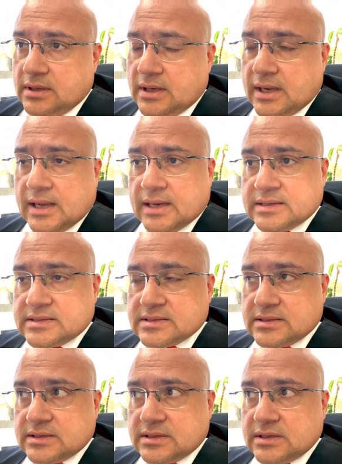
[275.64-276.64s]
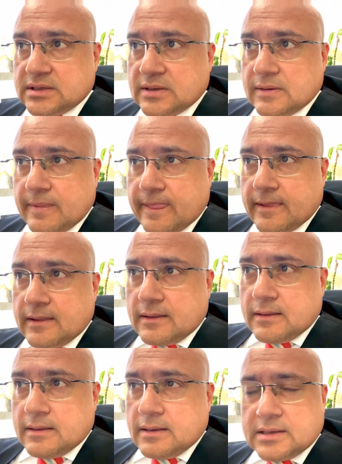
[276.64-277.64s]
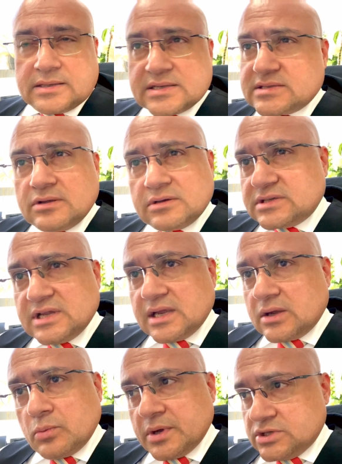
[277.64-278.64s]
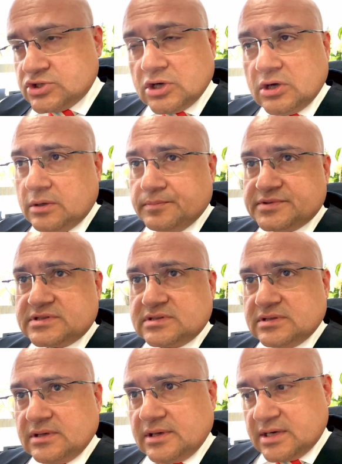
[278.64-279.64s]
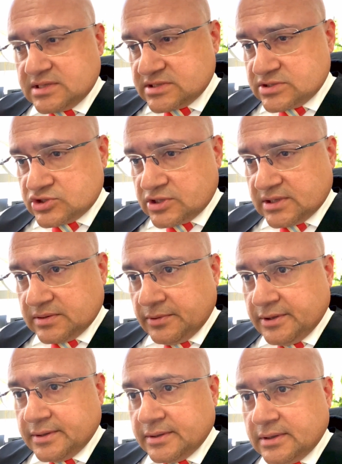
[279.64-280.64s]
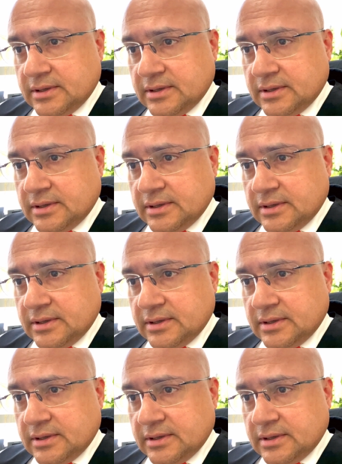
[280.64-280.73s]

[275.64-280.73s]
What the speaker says: And it does not take away jobs, ladies and gentlemen.